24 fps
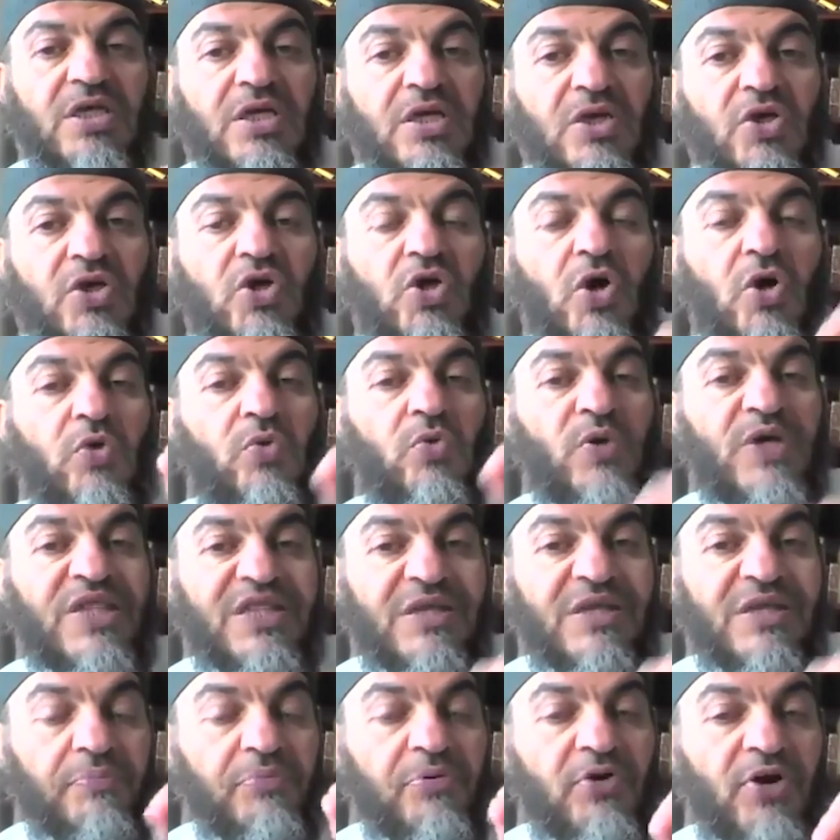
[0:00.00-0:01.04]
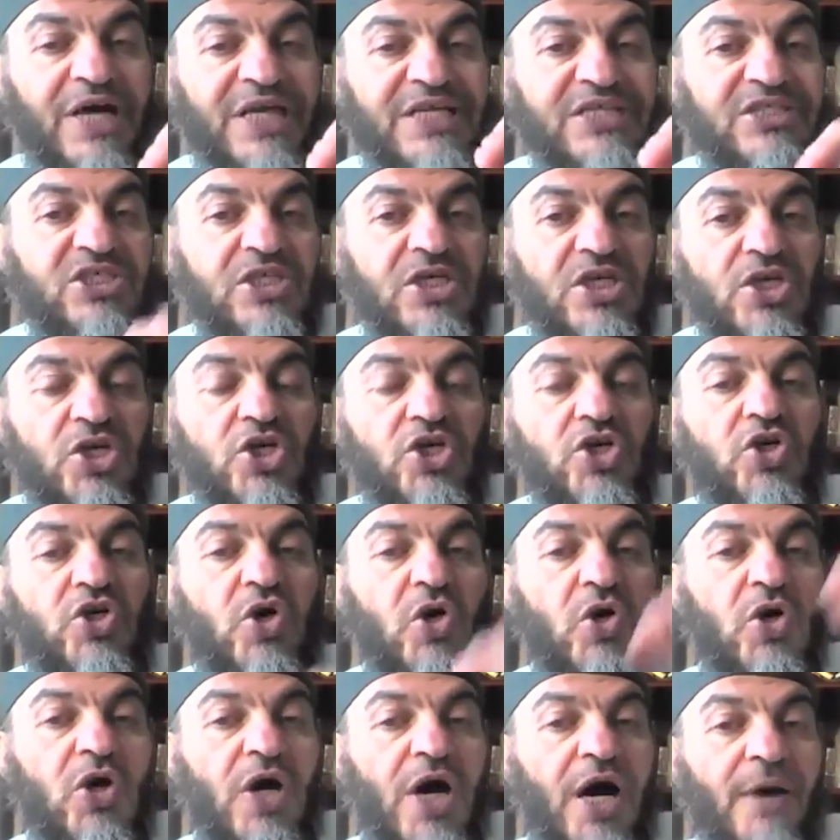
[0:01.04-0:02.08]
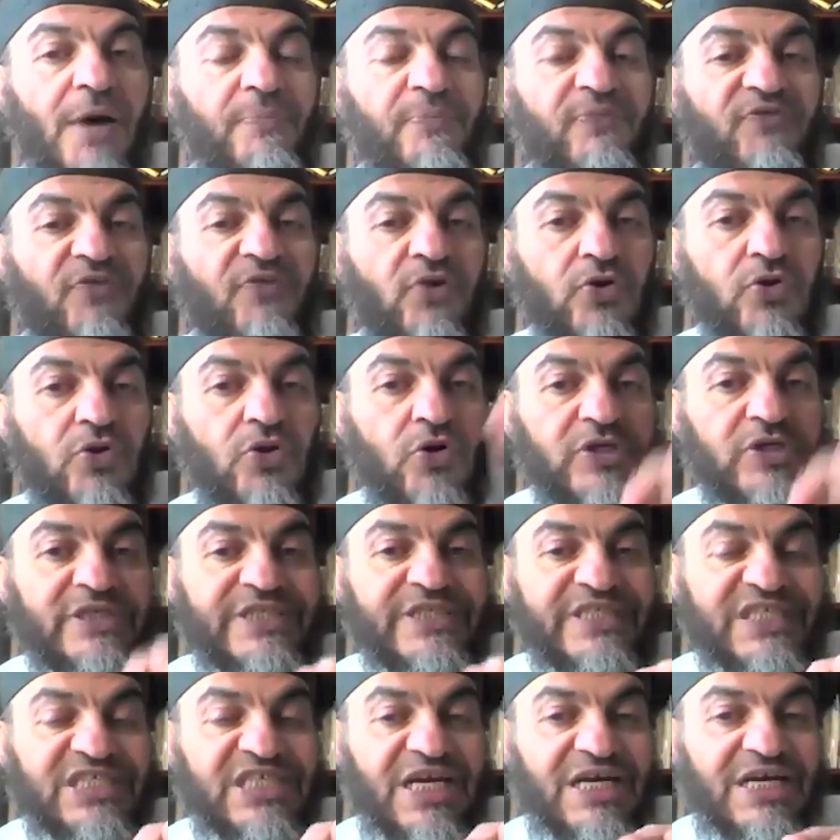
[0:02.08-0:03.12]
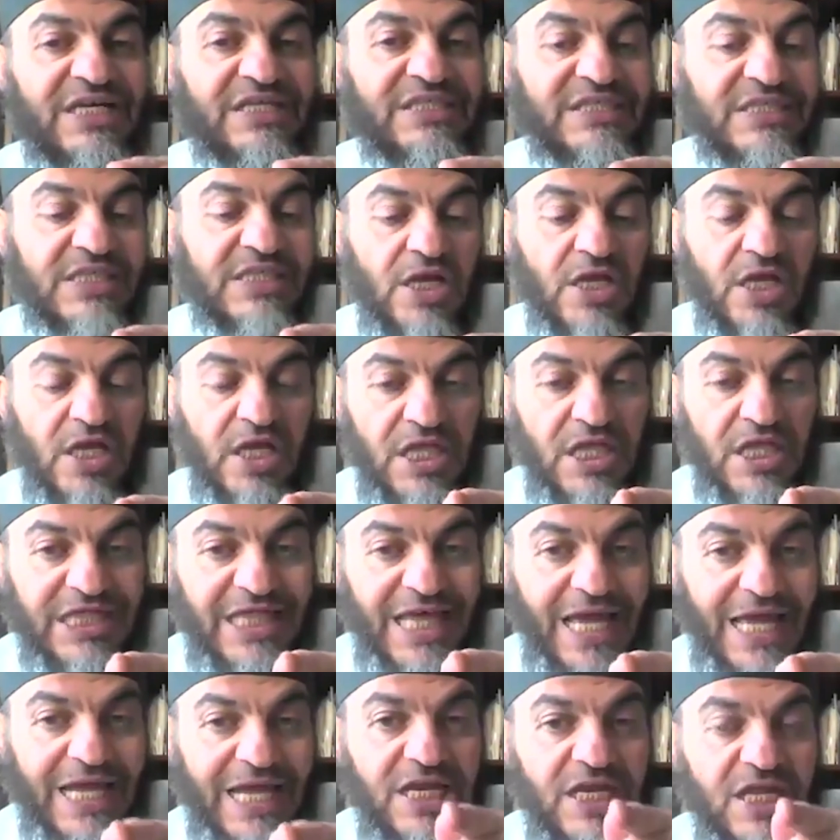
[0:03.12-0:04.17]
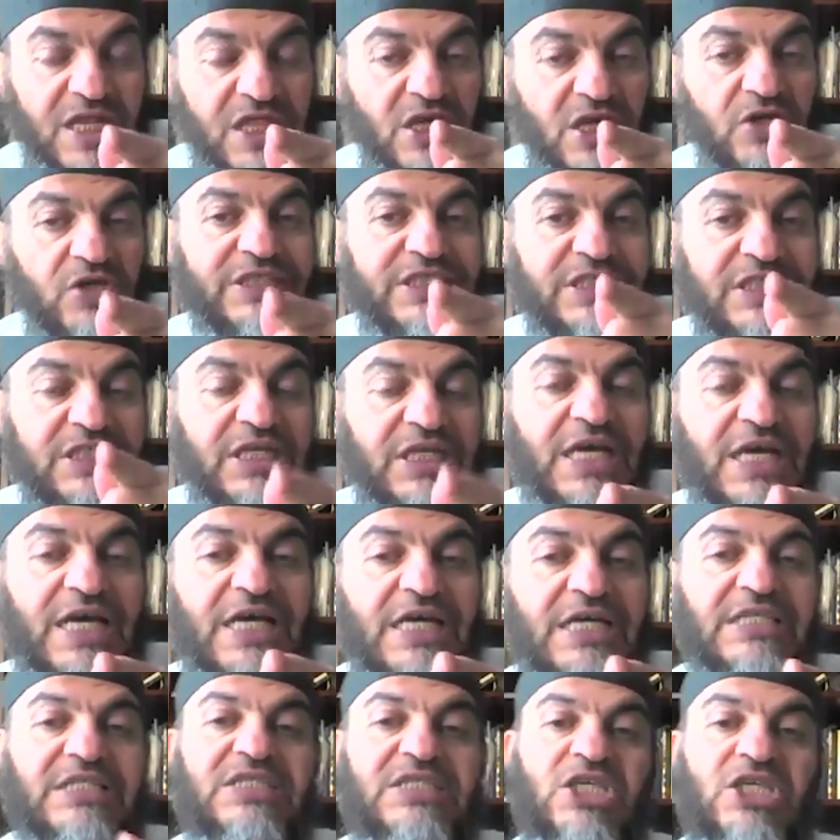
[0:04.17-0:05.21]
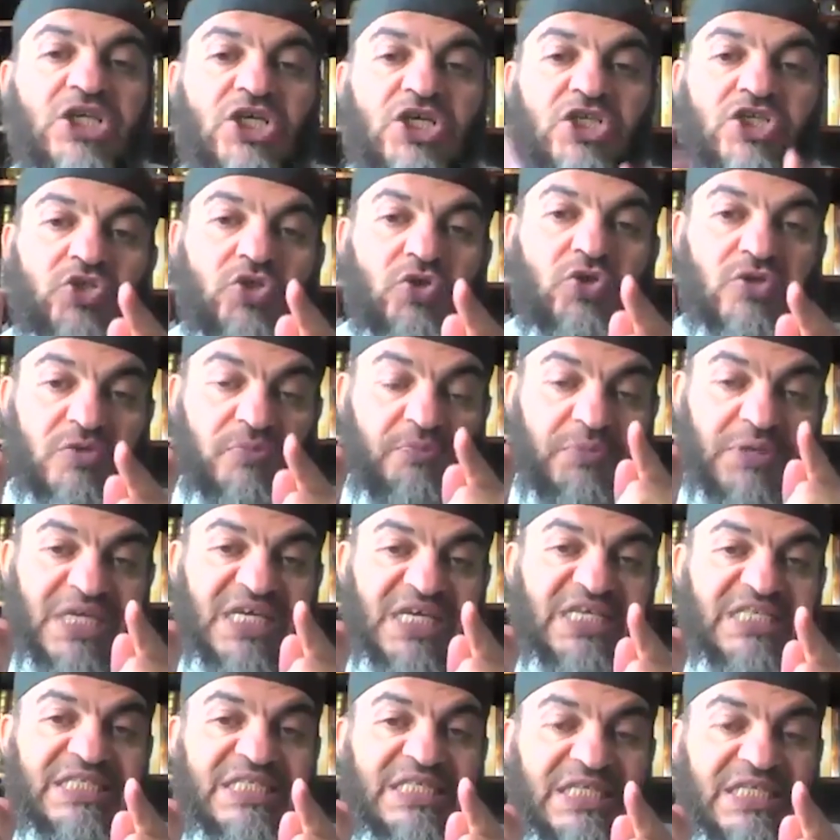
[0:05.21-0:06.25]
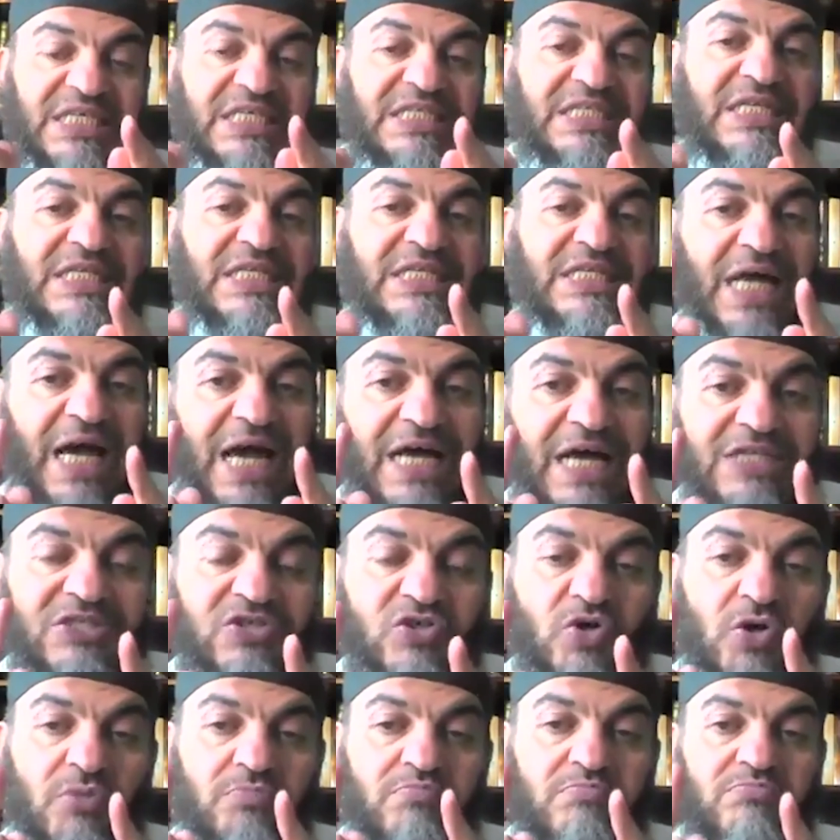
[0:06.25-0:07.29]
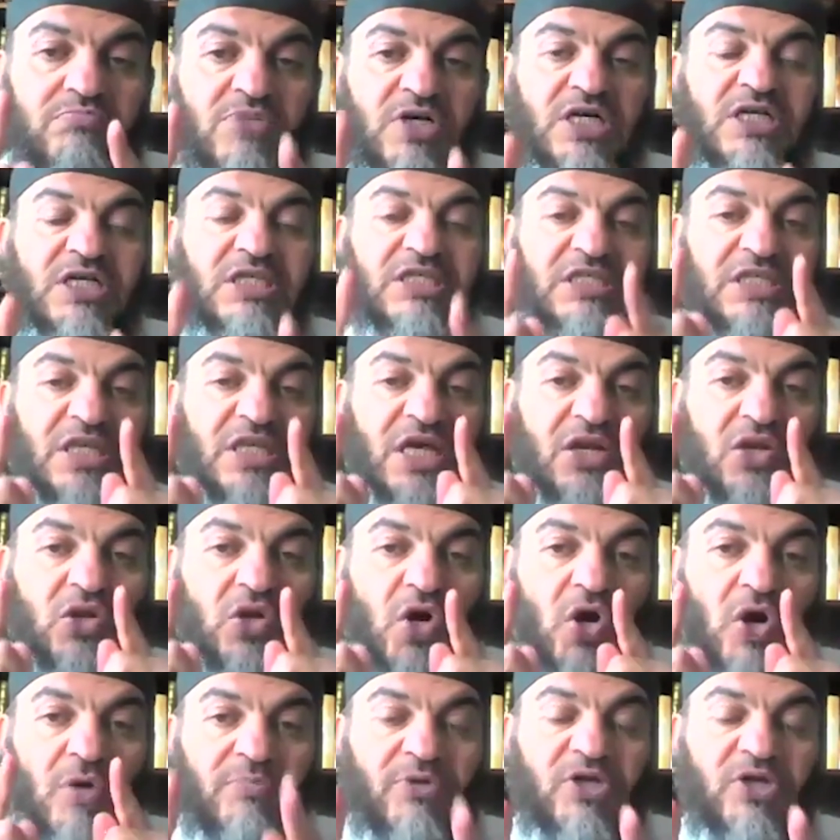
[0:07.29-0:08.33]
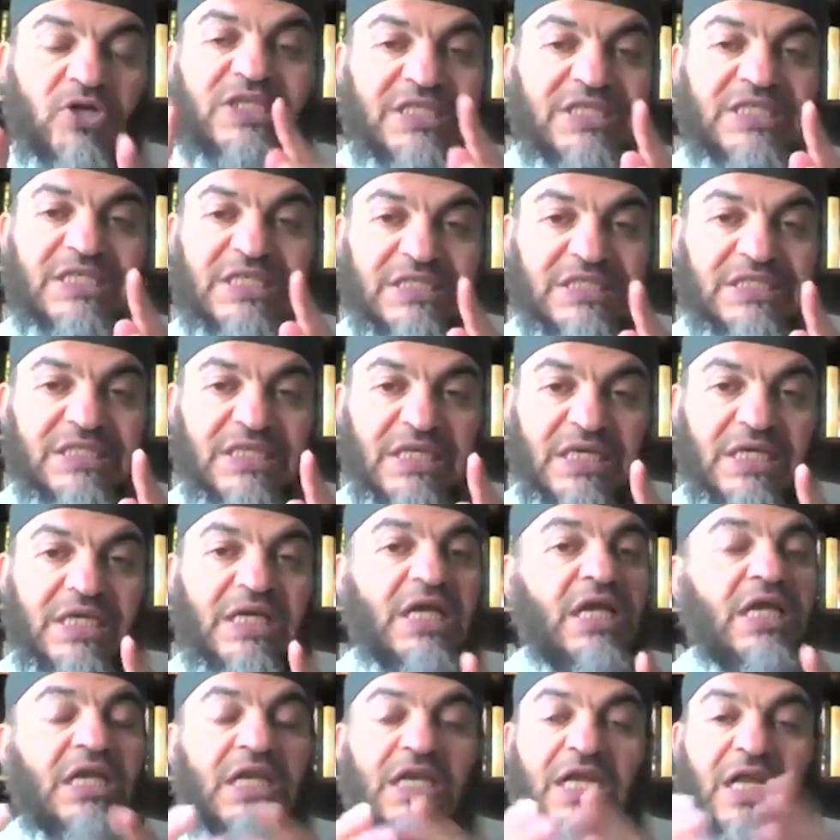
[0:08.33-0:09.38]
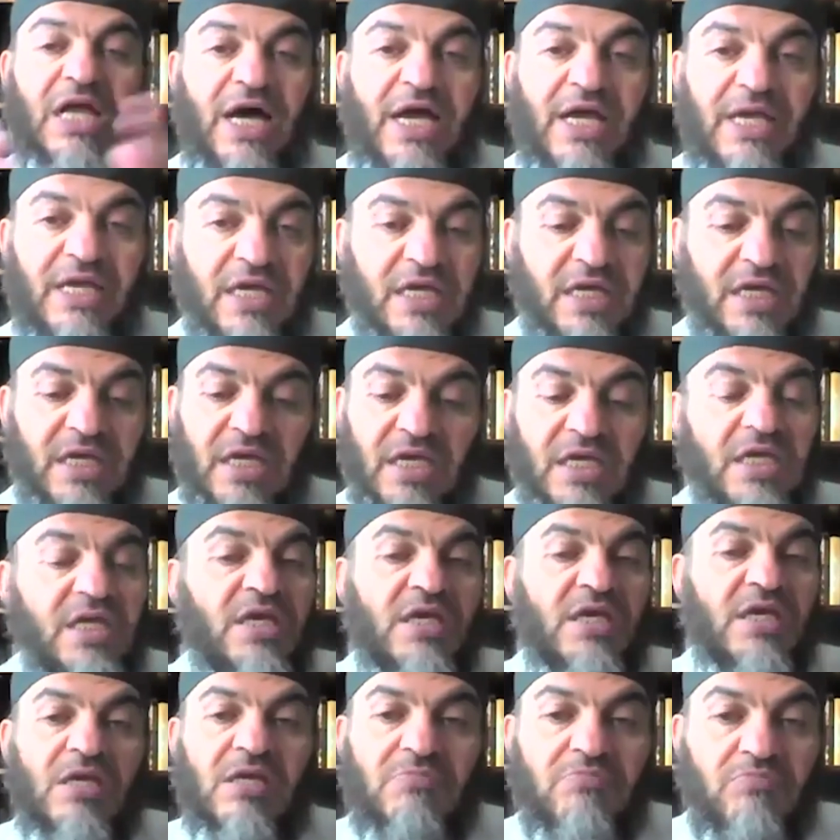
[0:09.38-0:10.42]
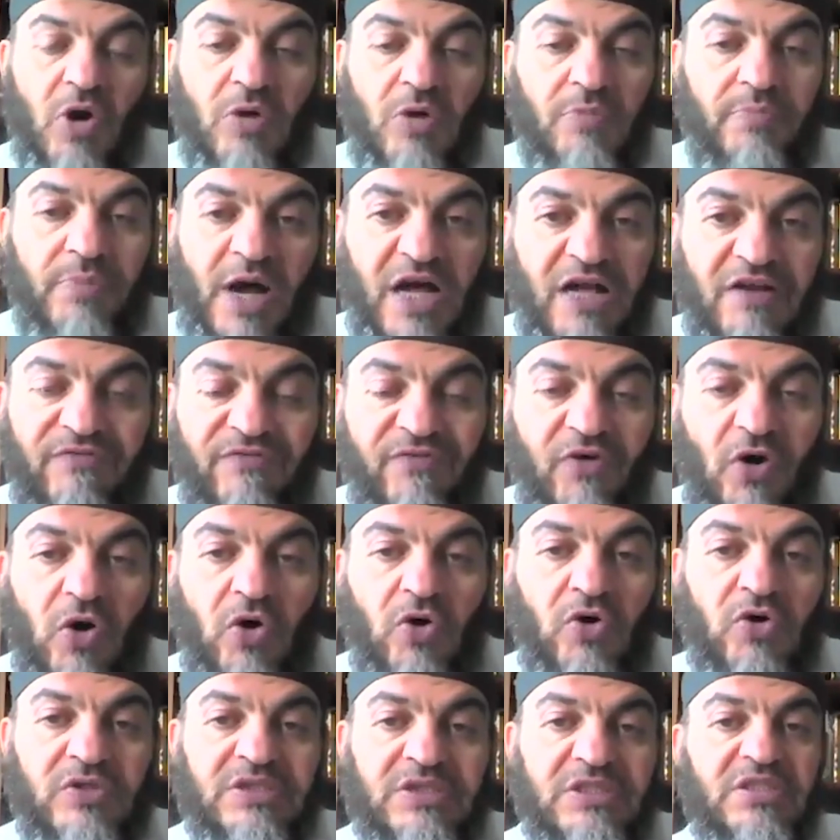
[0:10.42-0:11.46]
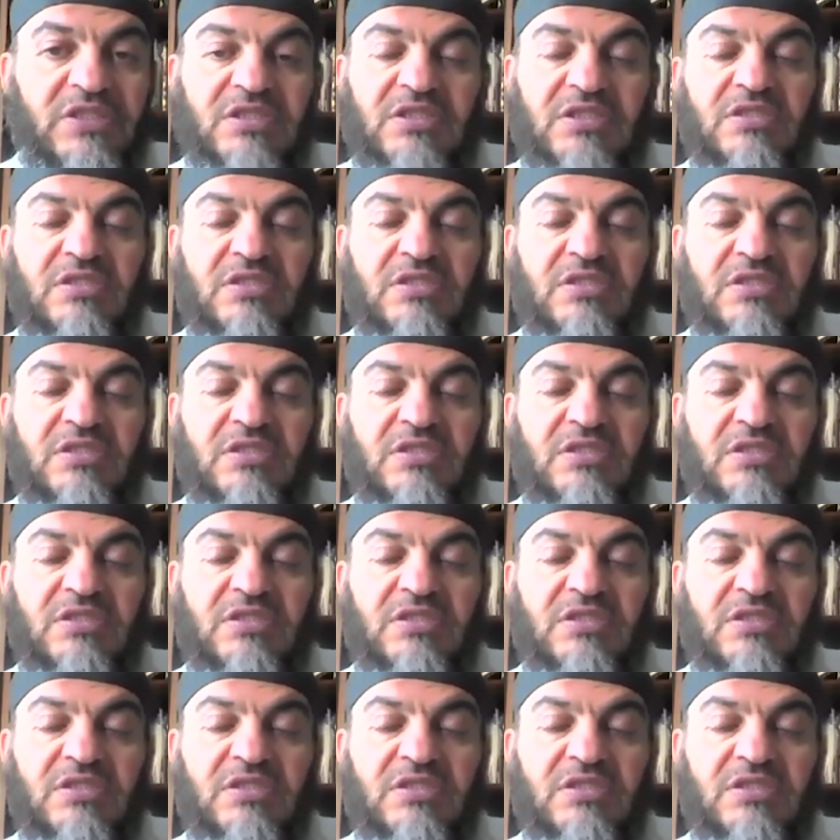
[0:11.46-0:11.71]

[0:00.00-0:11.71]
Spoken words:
go up for those shares, then those shares should be treated as commercial commodities like mobile phones,